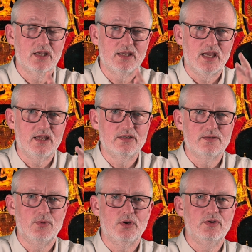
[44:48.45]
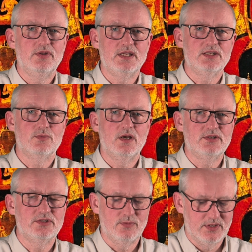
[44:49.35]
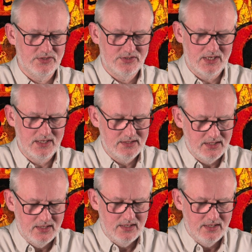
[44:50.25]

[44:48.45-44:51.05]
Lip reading: again to put these words to one side.